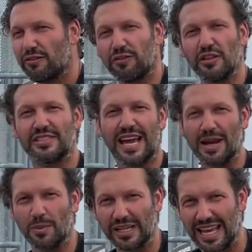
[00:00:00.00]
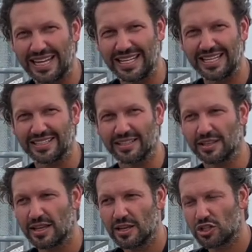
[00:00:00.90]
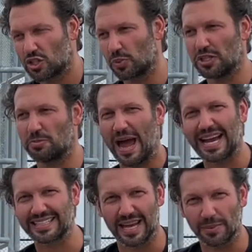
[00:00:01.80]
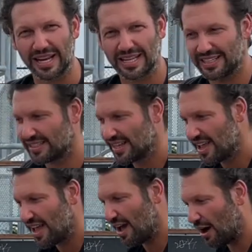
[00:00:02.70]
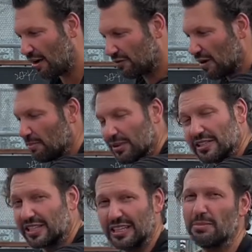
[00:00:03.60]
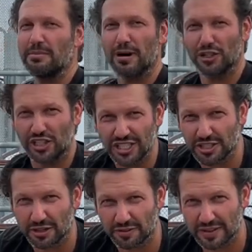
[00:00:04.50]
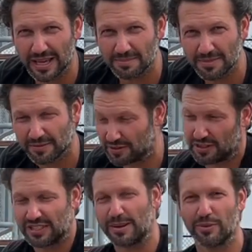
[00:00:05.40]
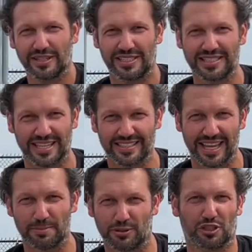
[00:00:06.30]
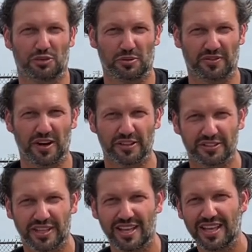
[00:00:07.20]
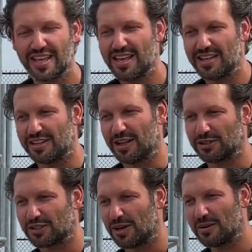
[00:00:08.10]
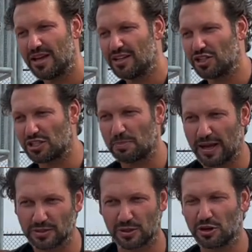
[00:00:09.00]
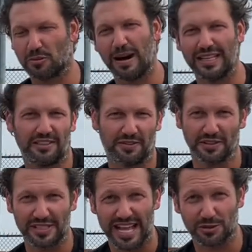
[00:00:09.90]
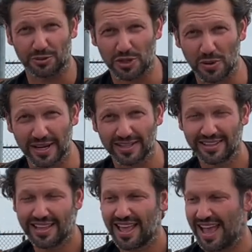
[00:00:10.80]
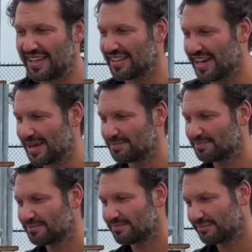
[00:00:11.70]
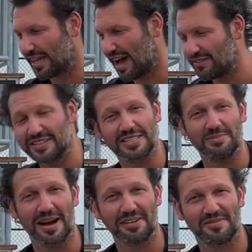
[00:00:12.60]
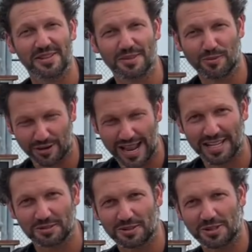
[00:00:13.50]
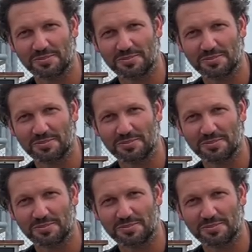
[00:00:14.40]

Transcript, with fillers: front side 180s and switch backside 180s, a front blunt's gonna be much easier for them for the same reasons I said, but just reversed. You know, so just depends what your body feels natural doing. And uh, yeah, obviously mine feels more natural turning